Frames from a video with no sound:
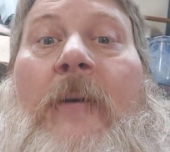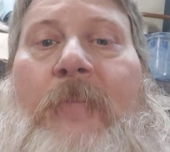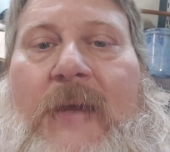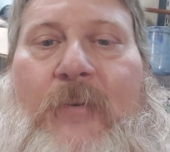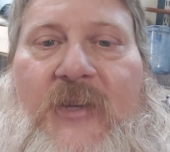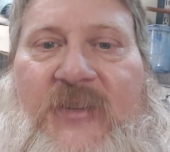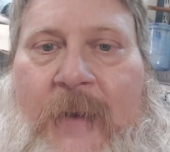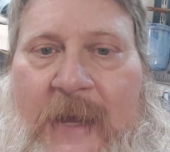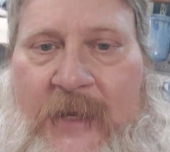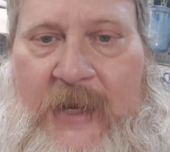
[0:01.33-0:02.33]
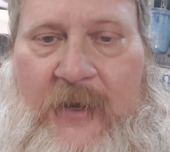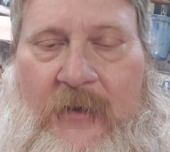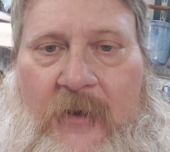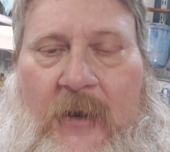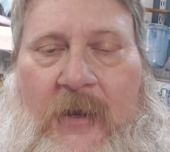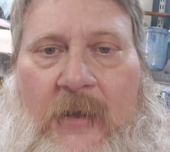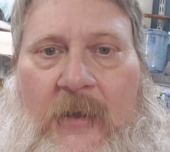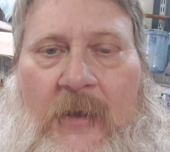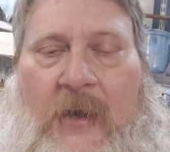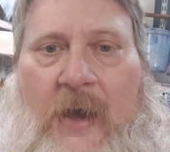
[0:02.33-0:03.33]
Big Blues Man here,
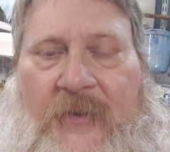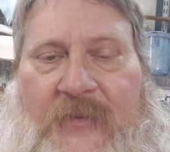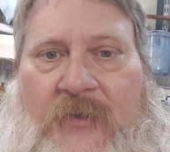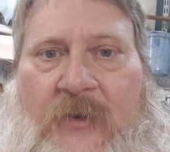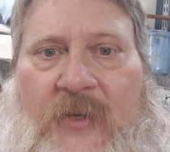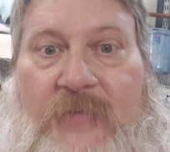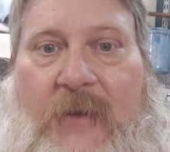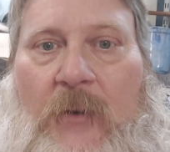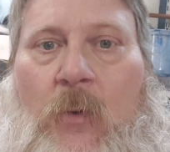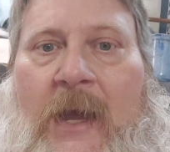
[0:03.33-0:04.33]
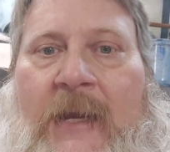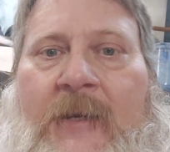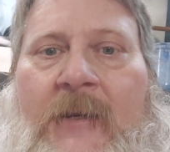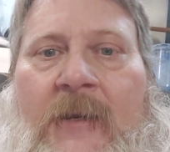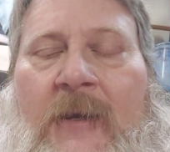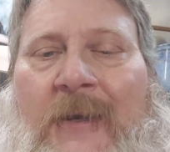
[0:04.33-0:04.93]
also known as Big Wayne,